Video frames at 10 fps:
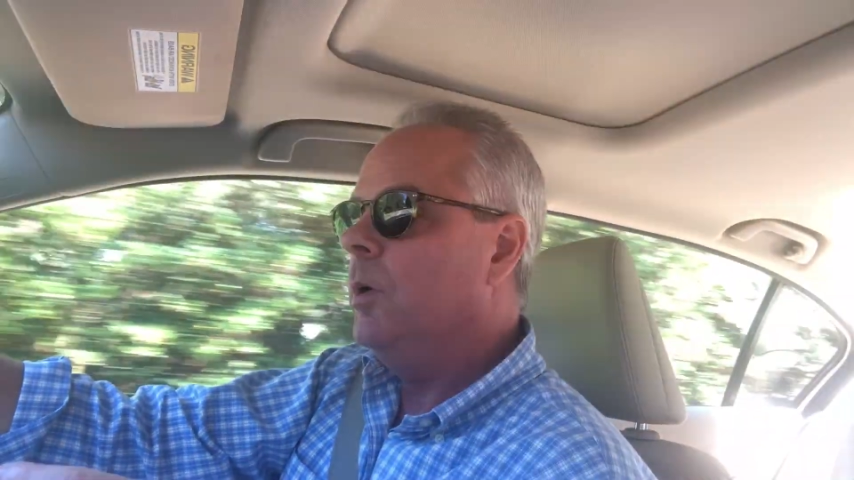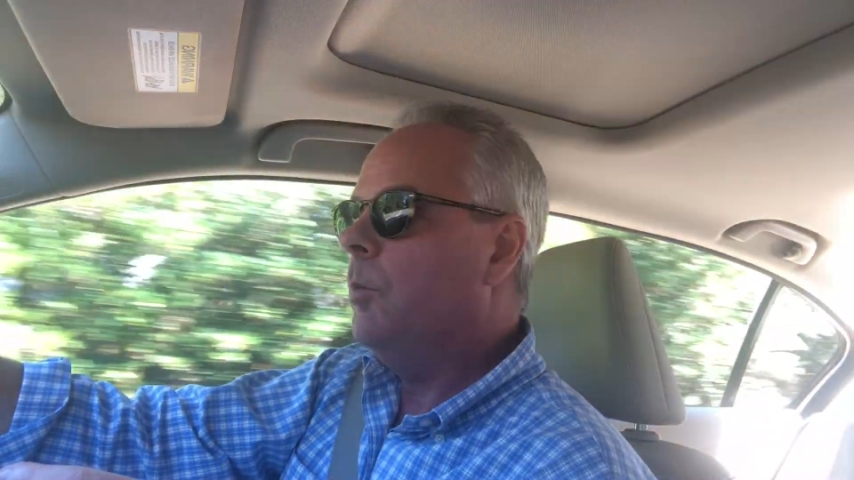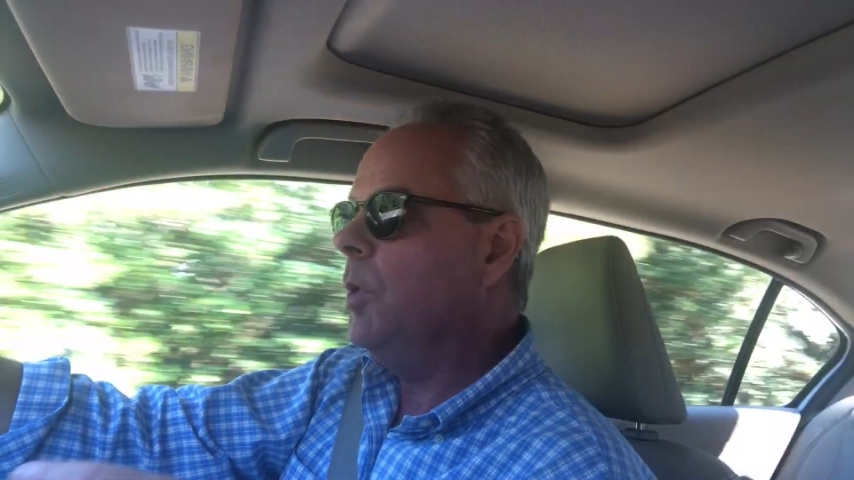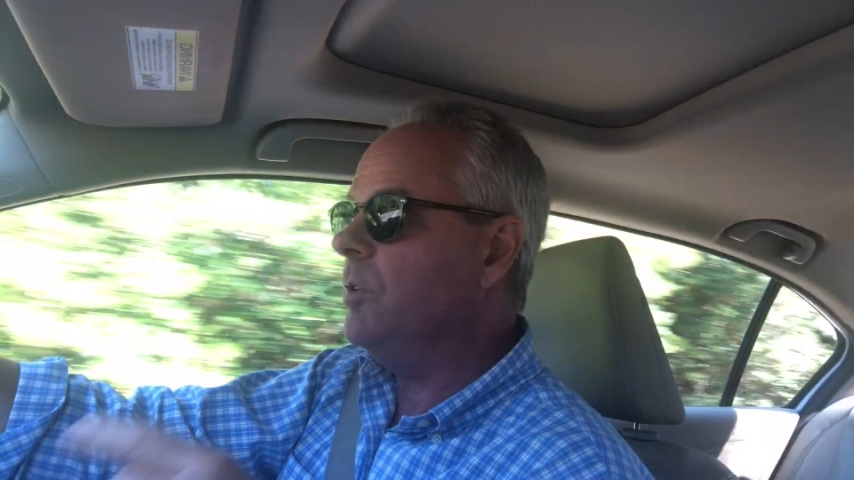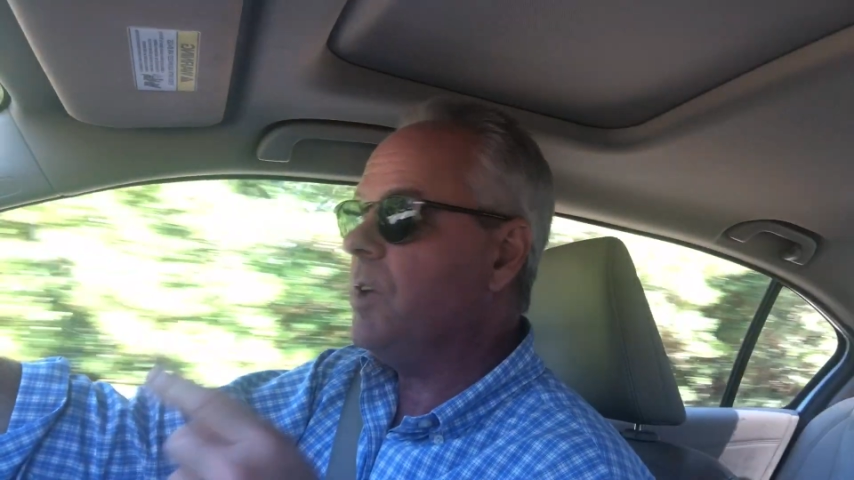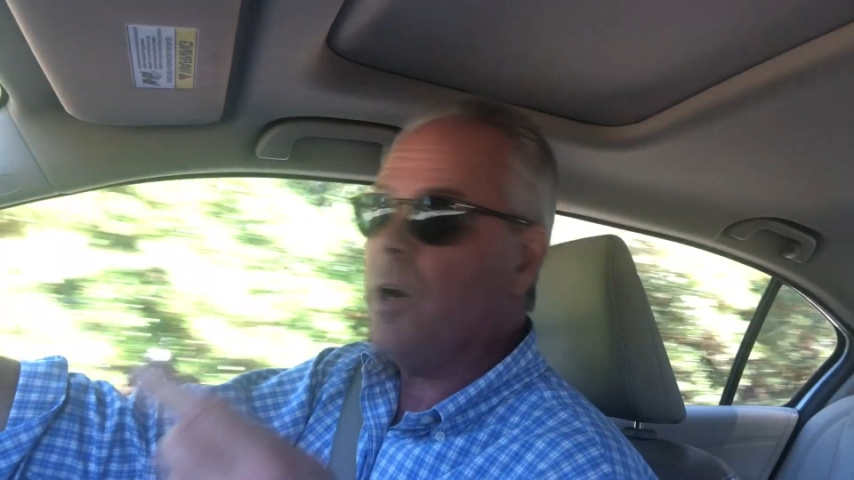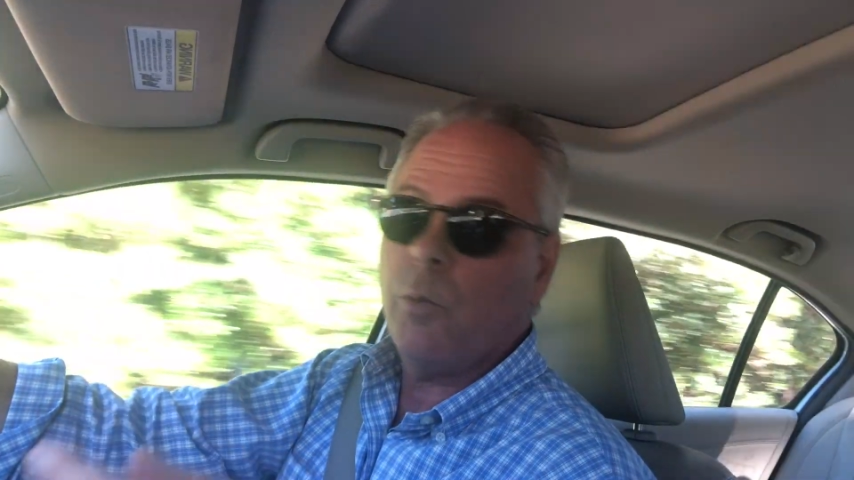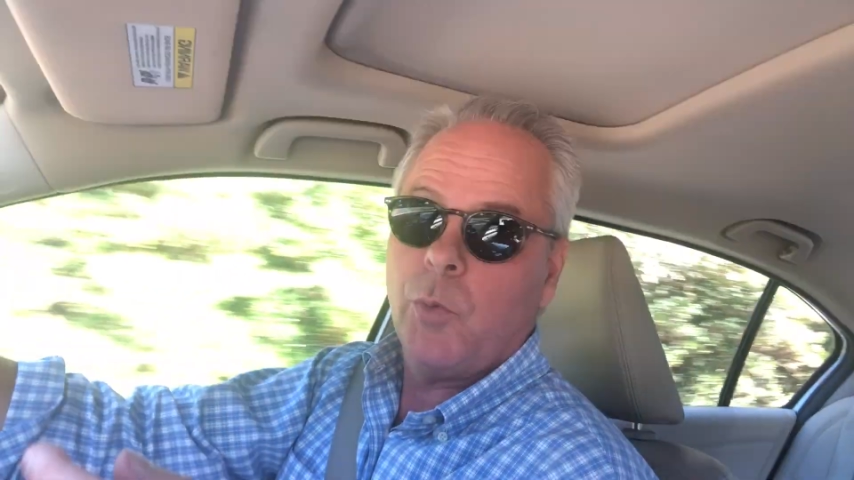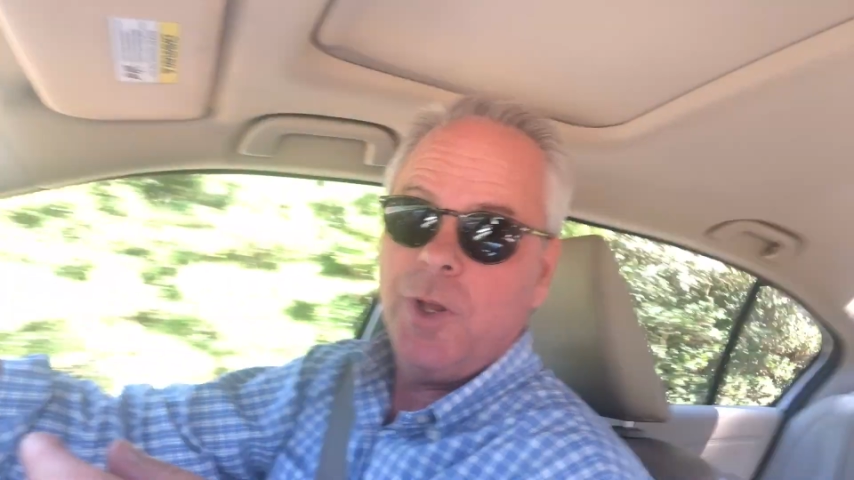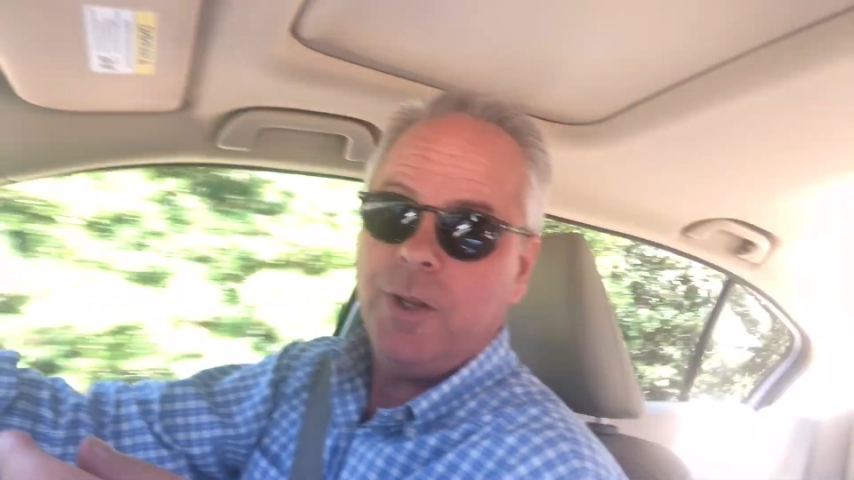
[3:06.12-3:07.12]
but it's got a
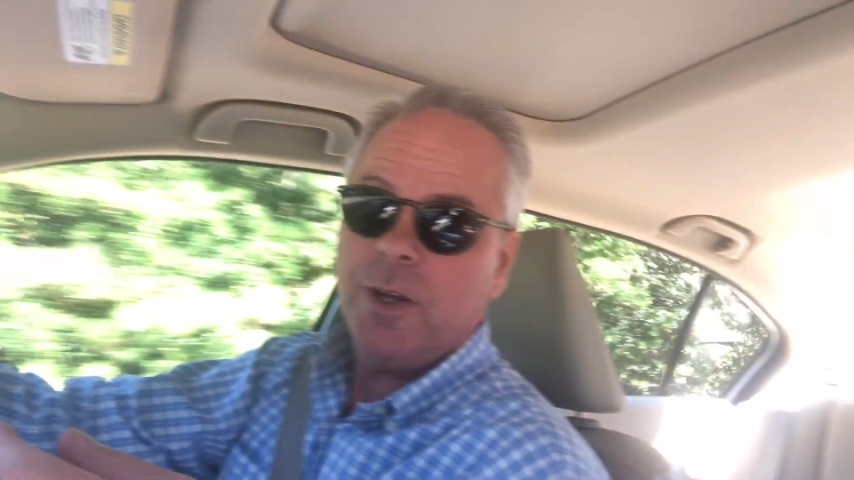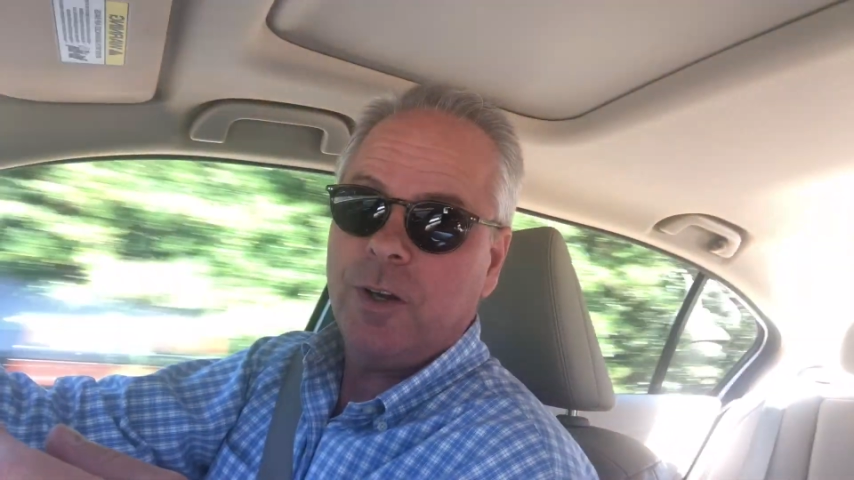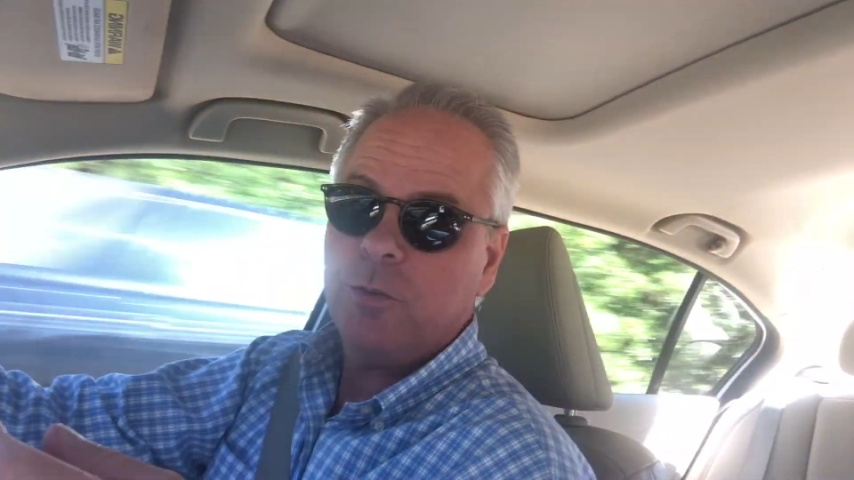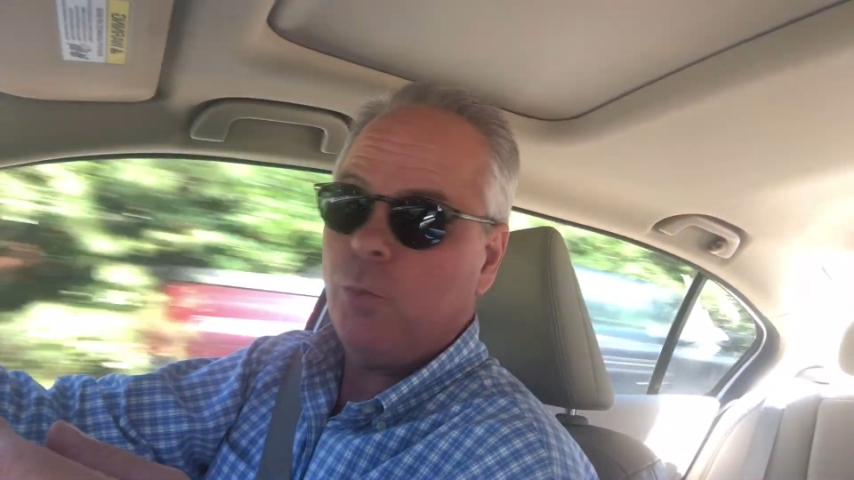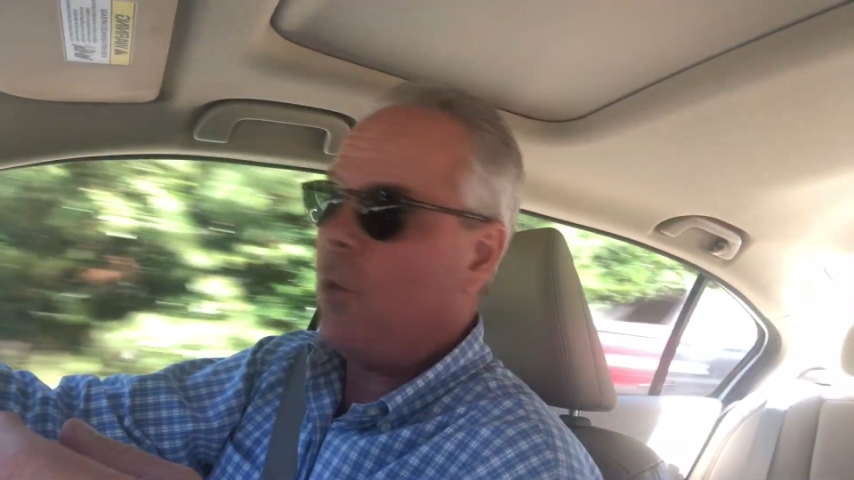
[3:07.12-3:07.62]
really nice